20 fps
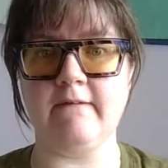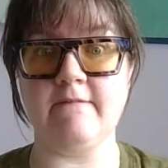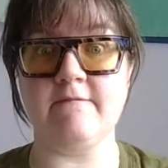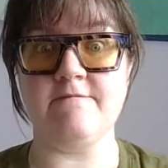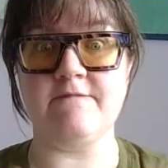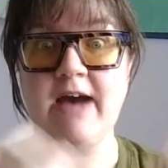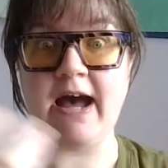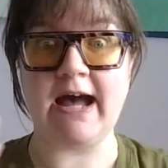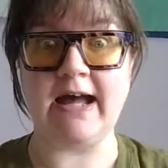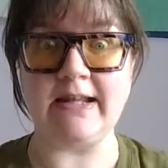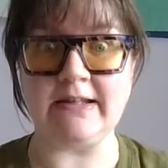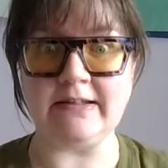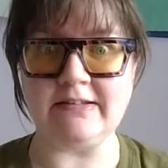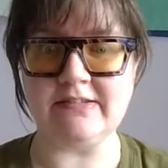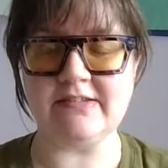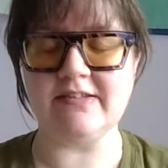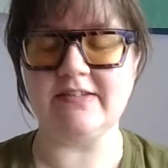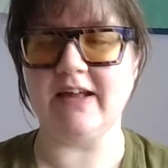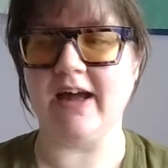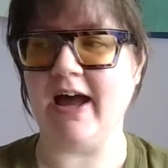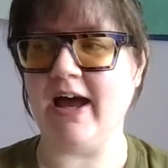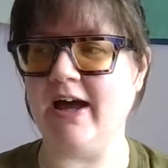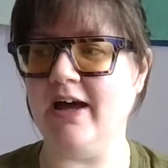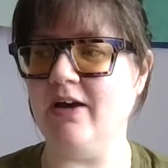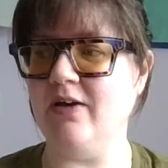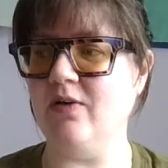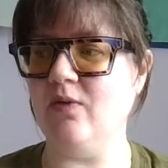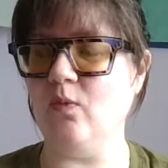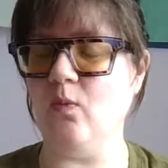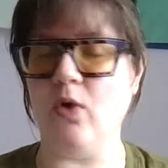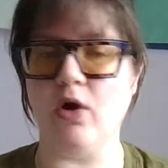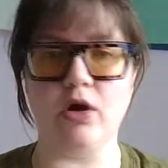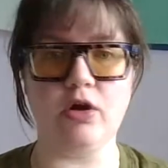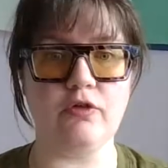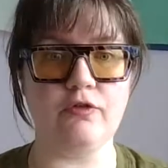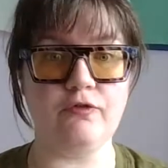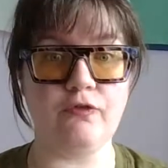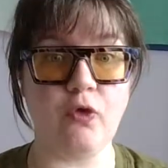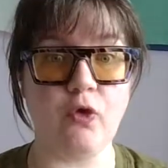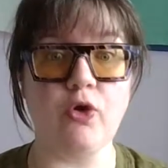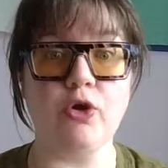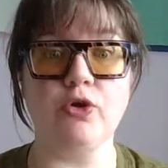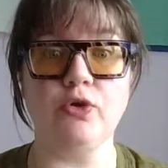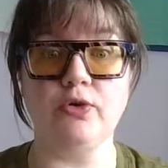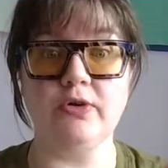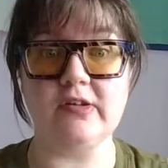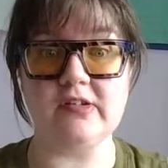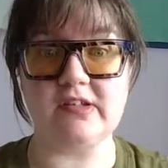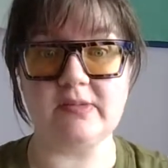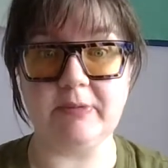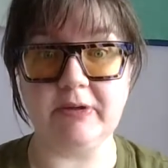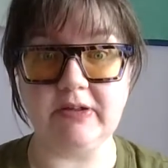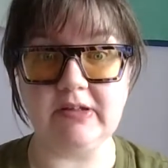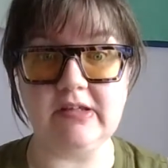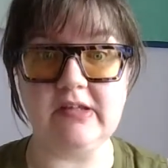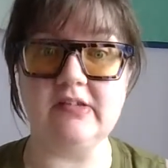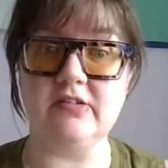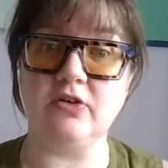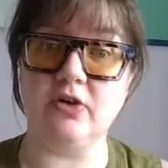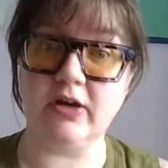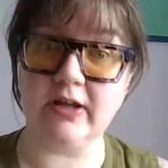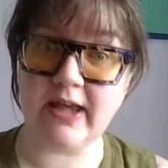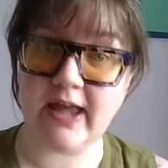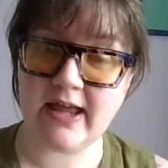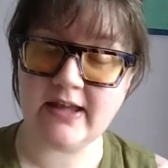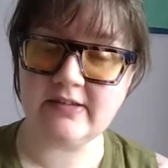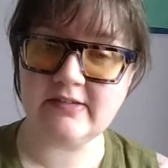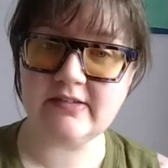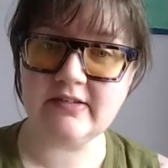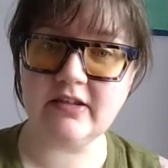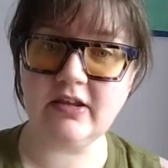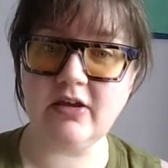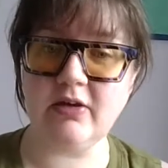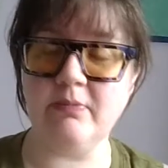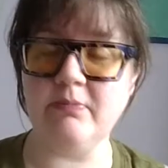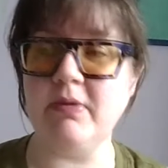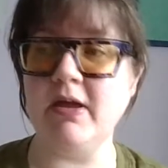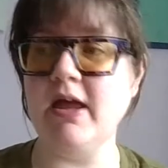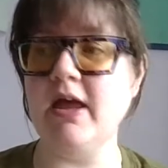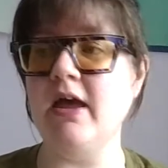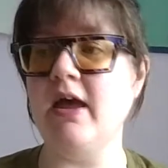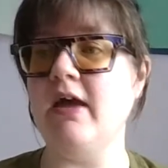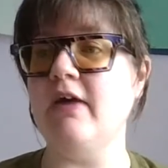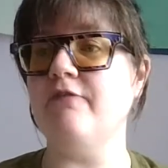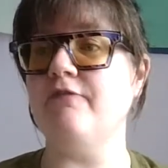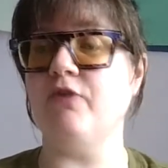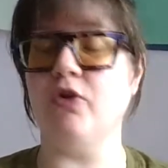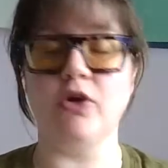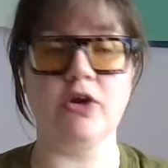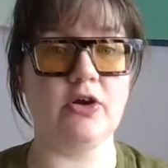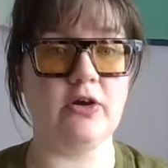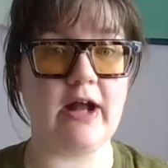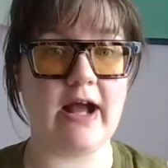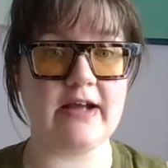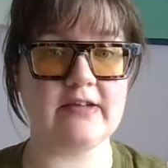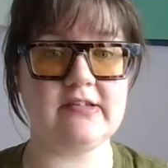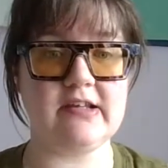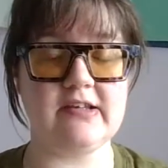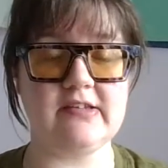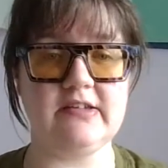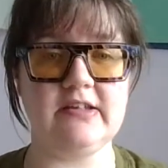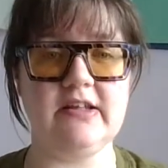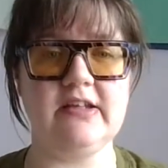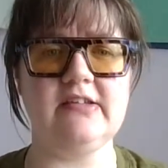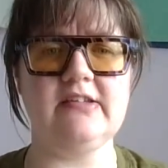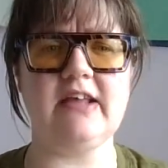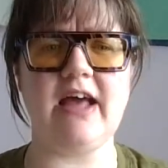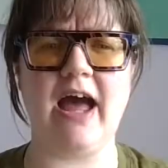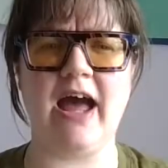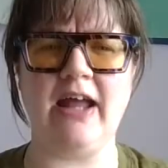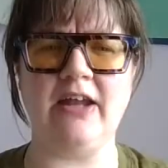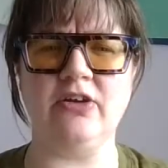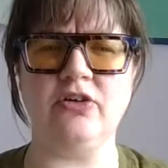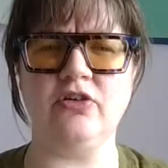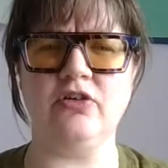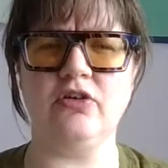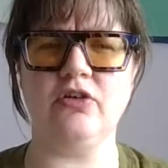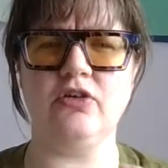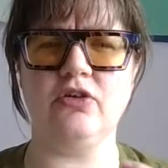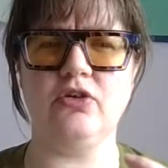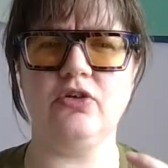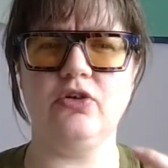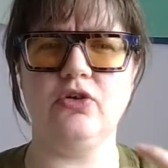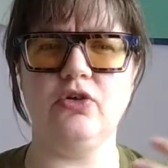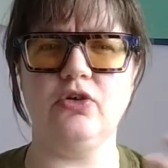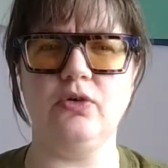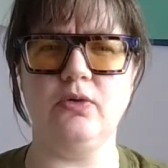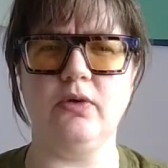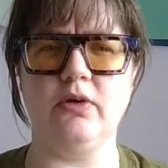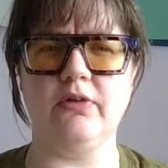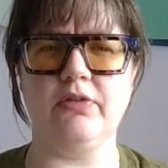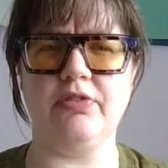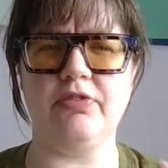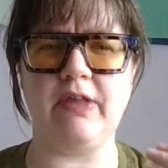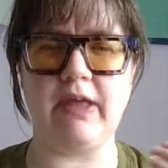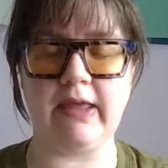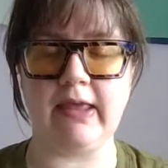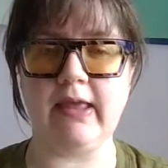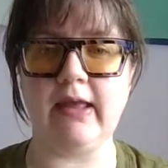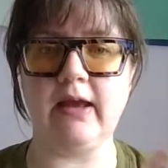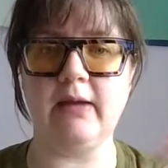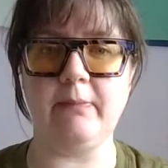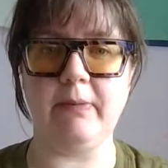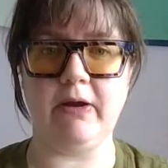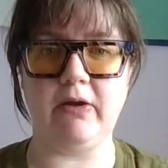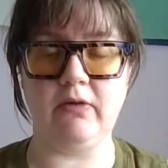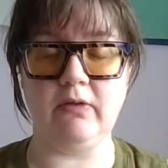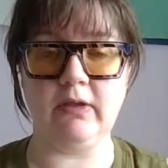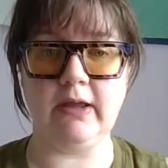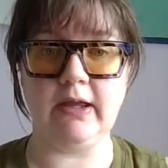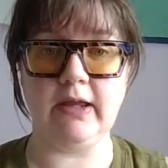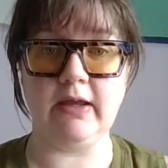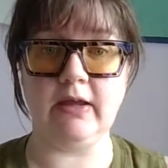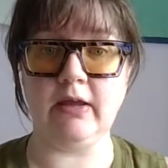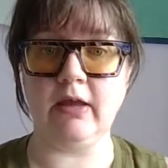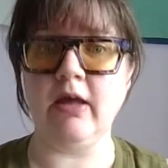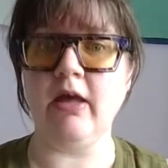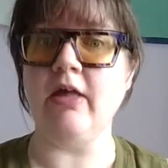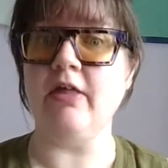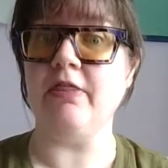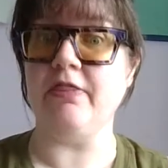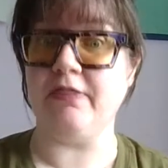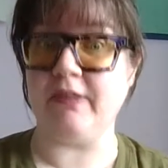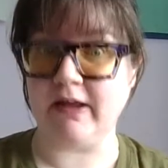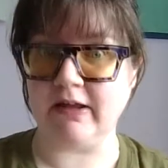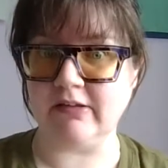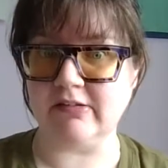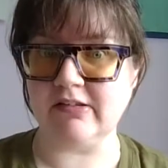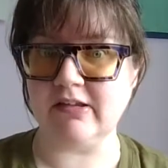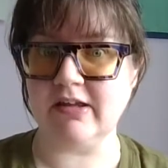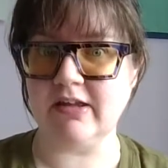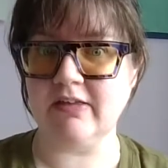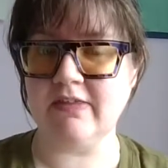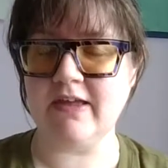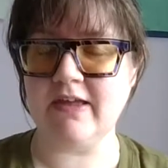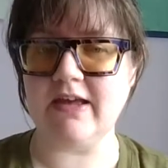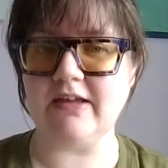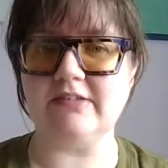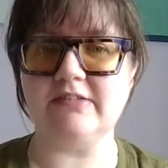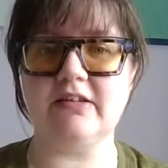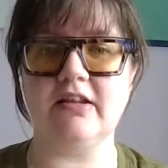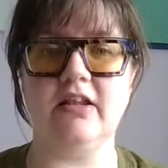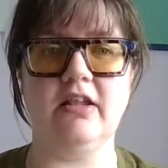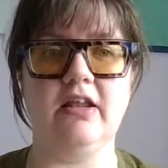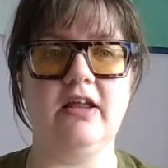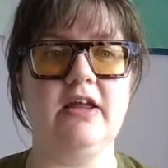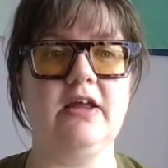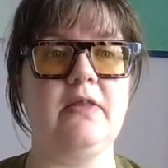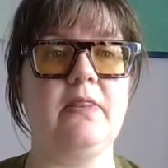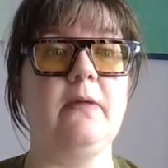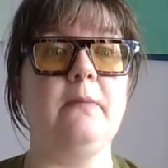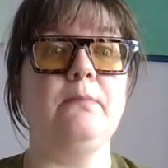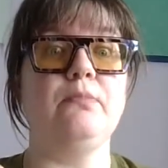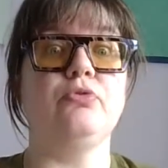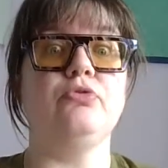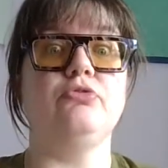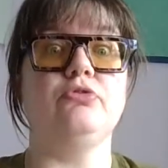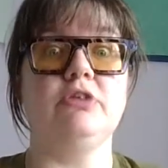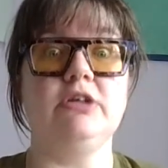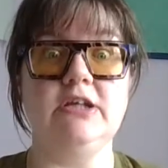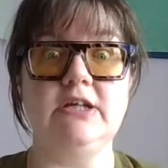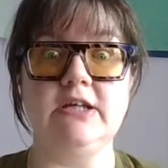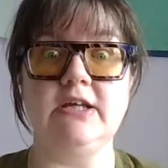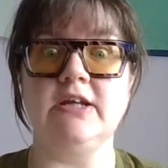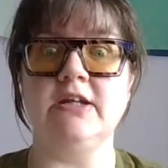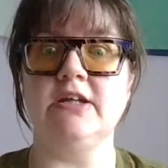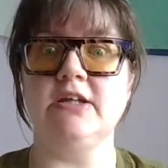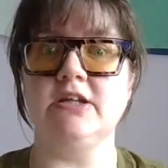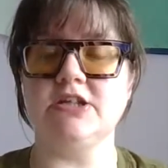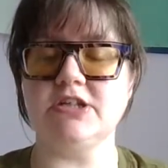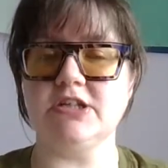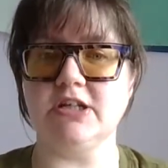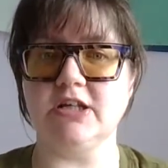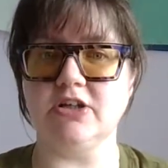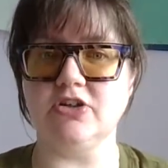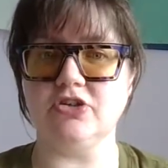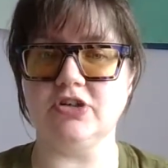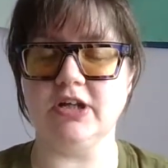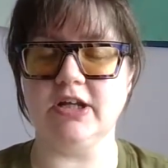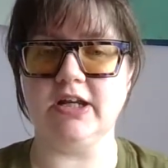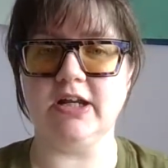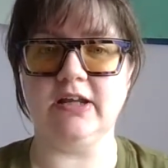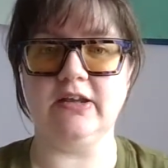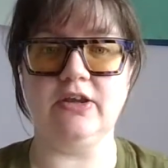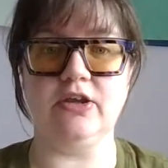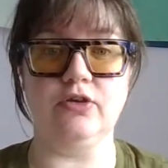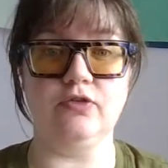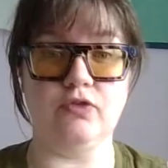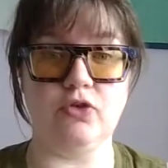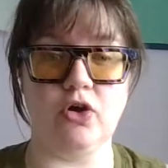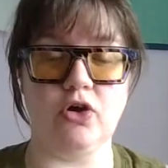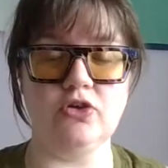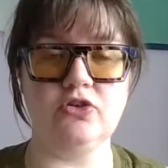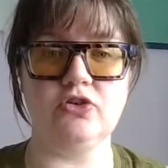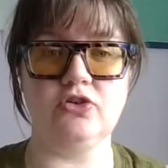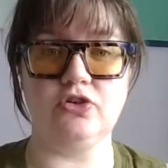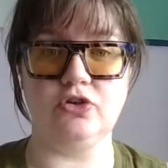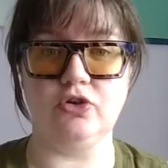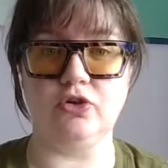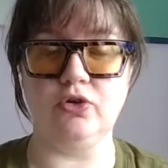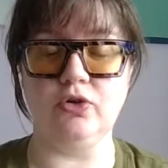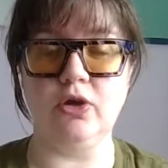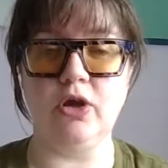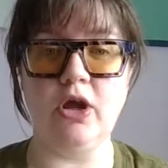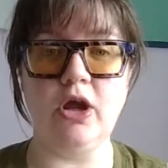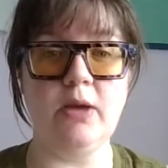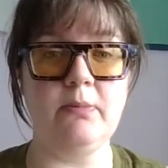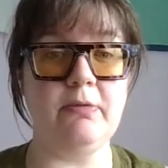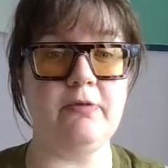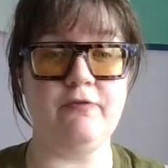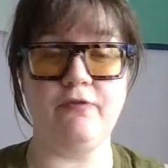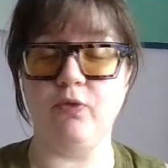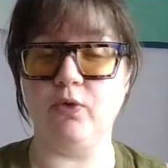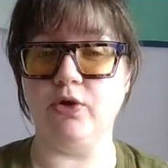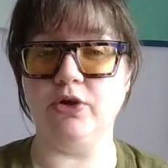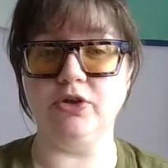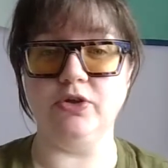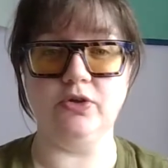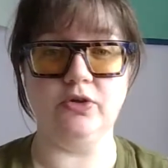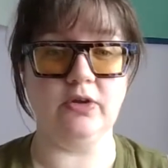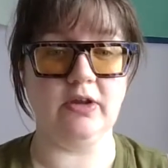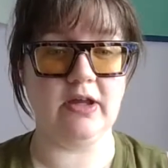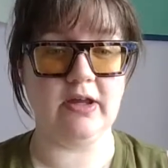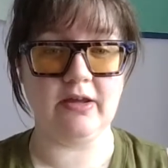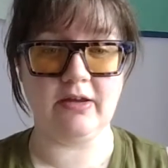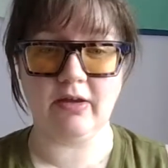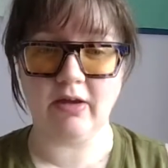fans that work for your disabilities, not against them, for your access needs, and who are thinking about things like this, like the preconditioning training that you've got to do before you